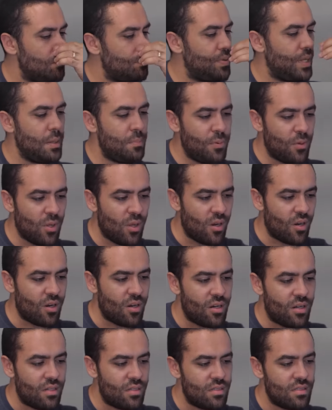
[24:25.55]
people
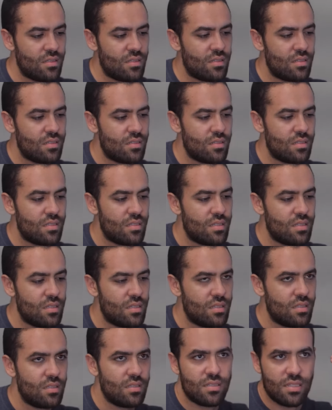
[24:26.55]
are
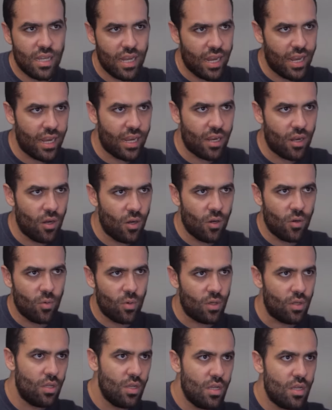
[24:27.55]
saying, "Oh,
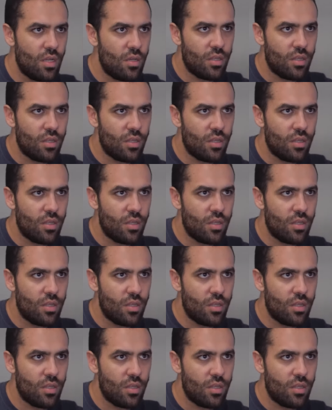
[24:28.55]
well,